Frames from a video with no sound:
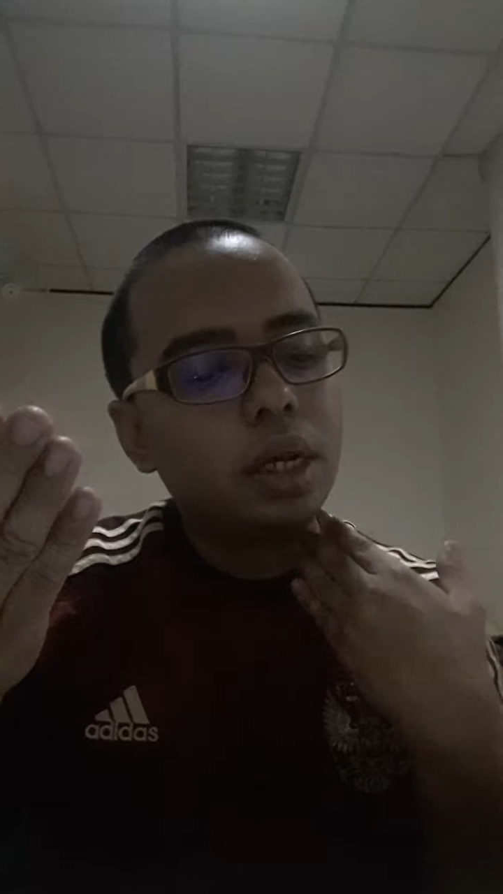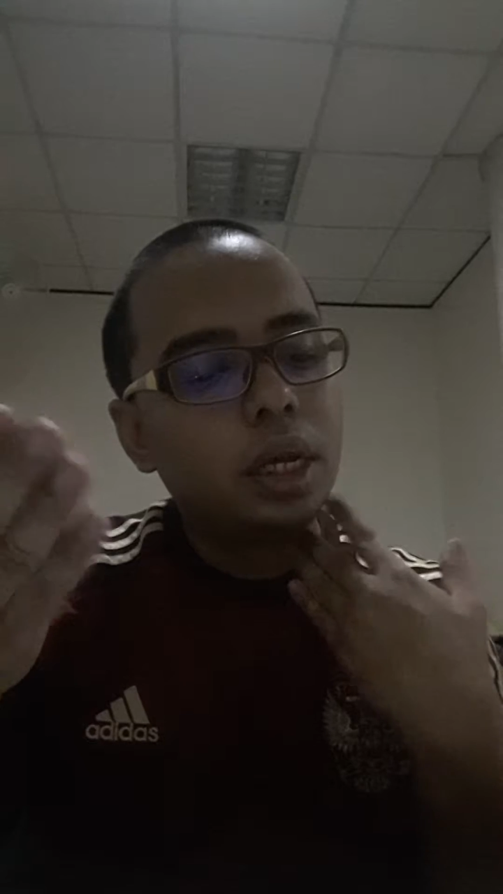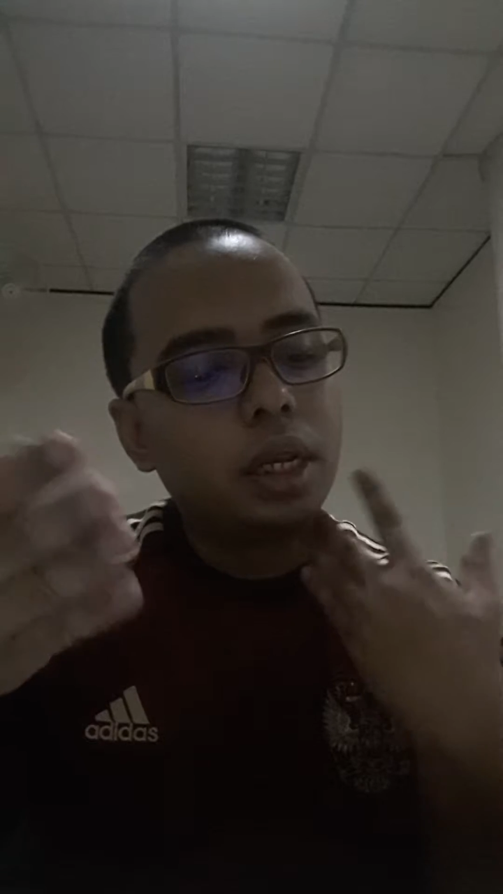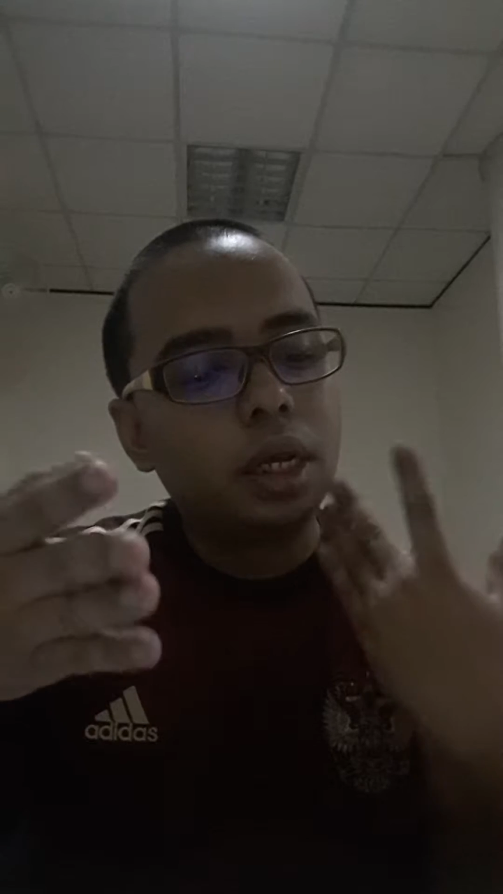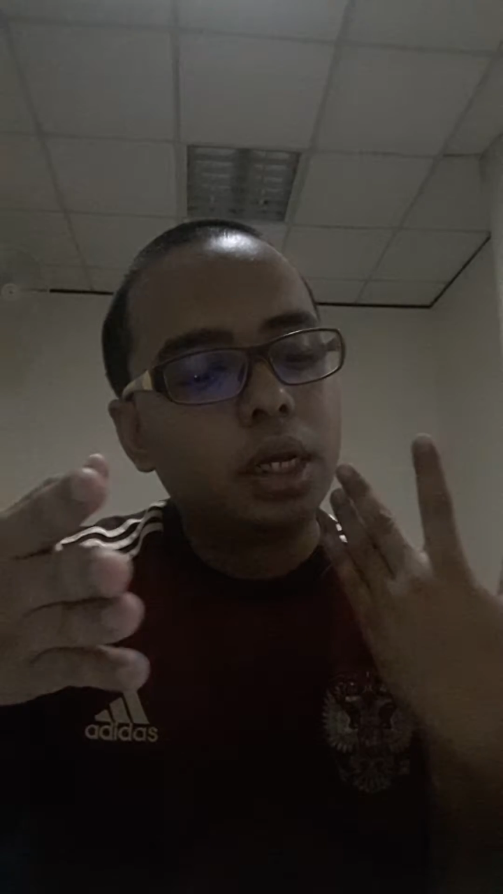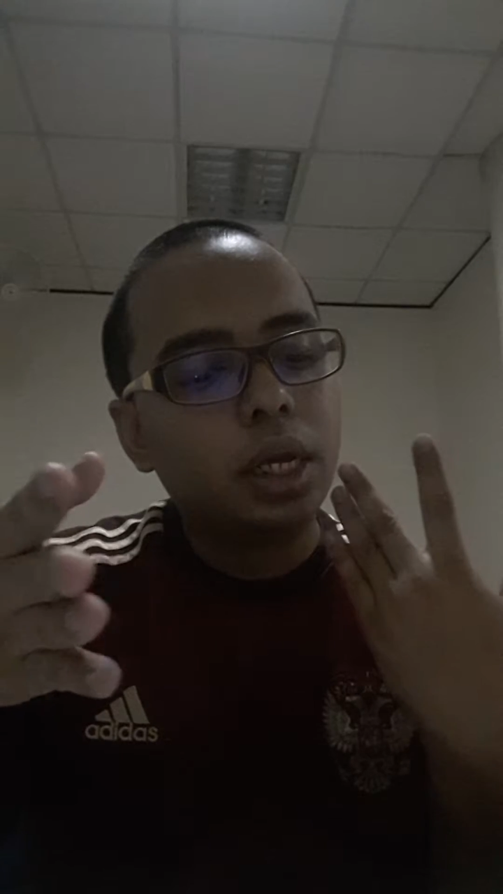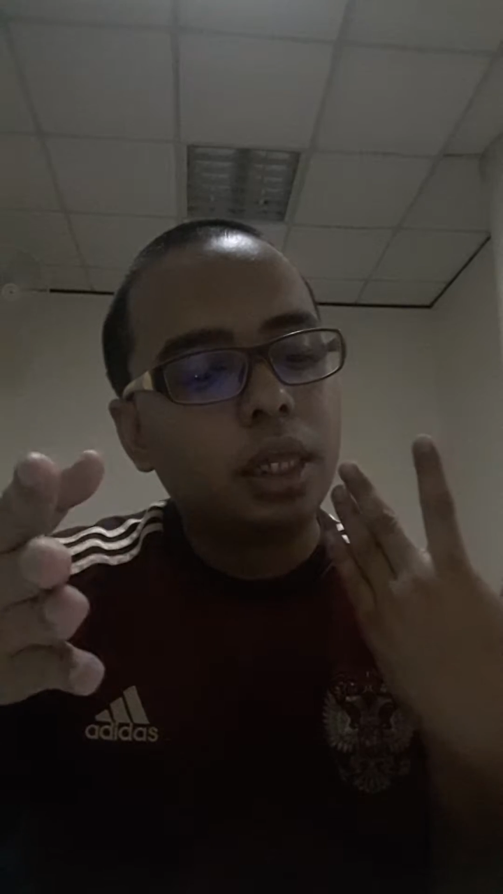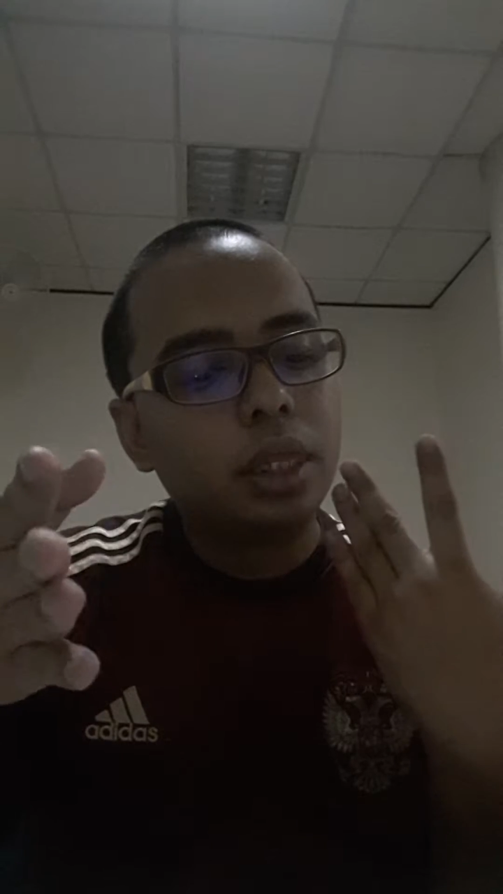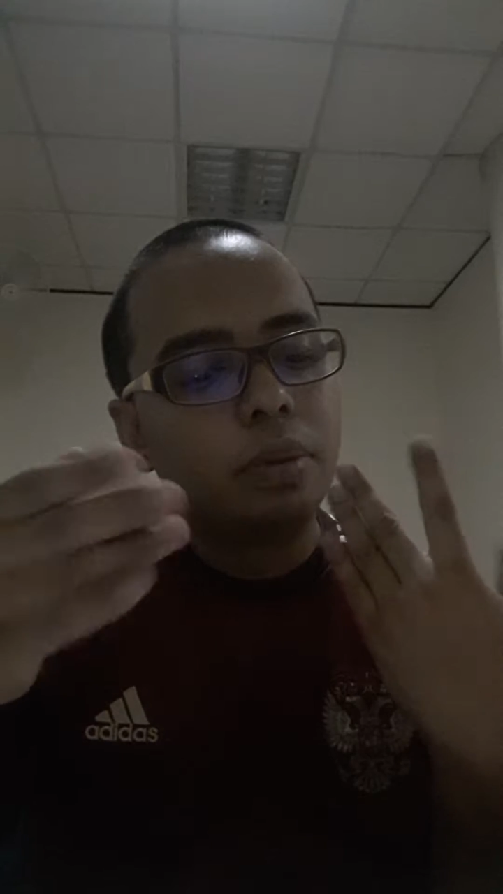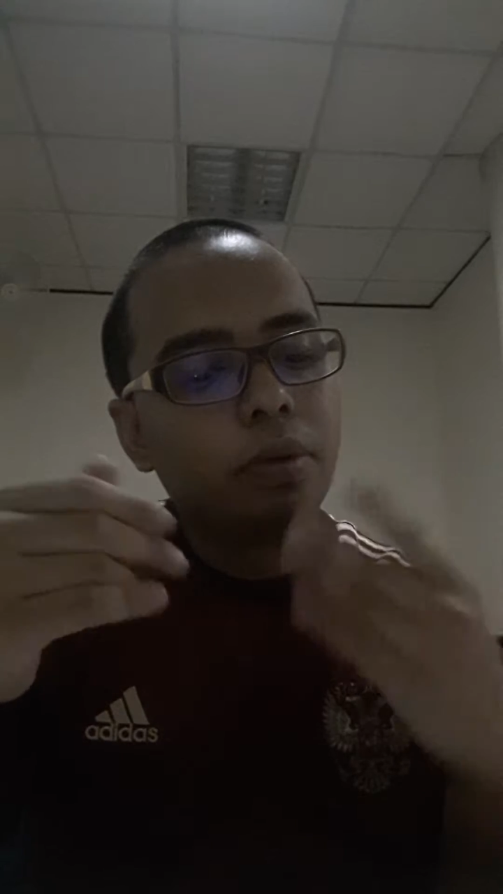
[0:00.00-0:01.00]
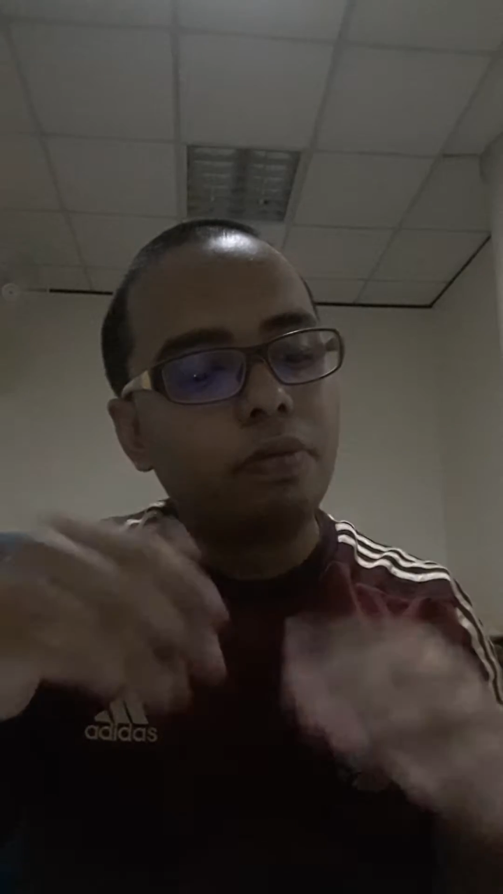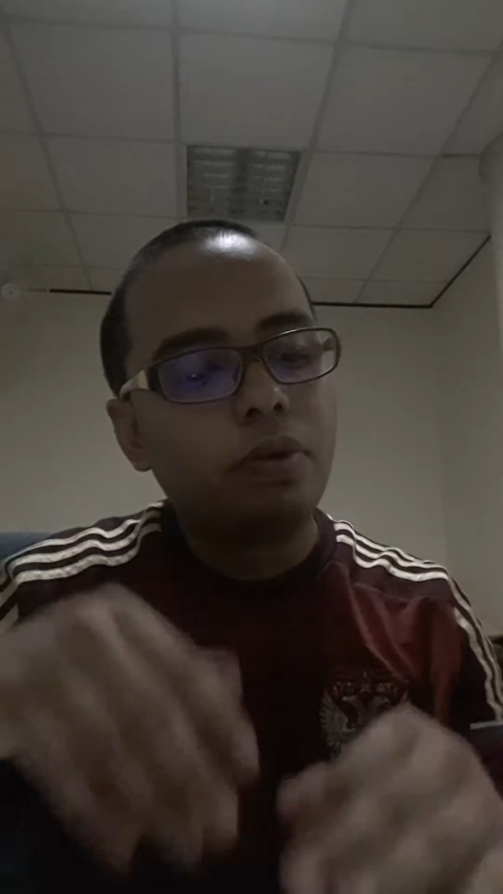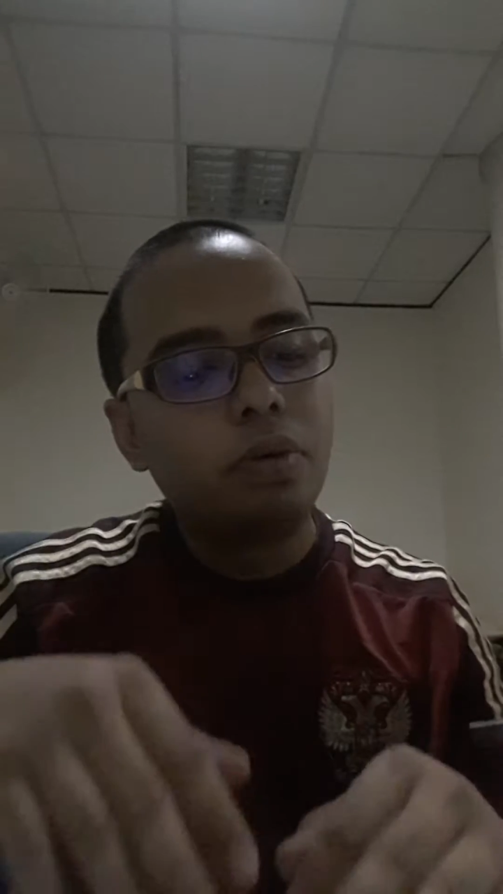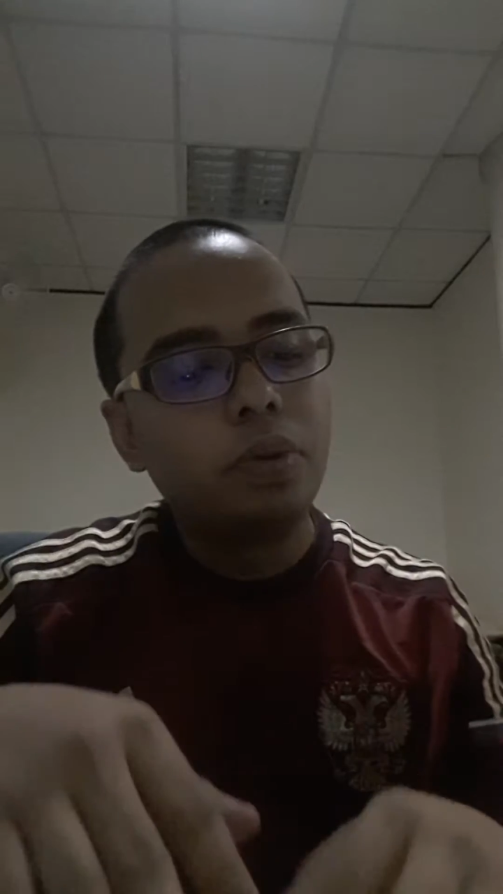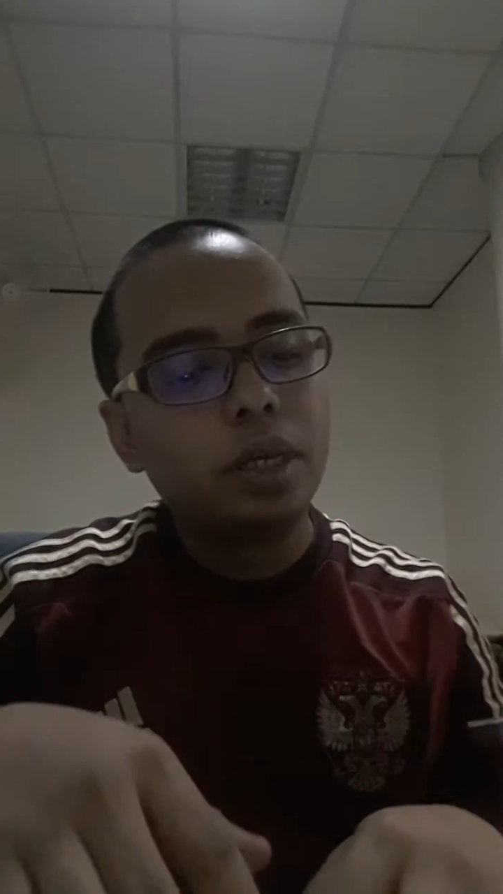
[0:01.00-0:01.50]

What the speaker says: in term of 4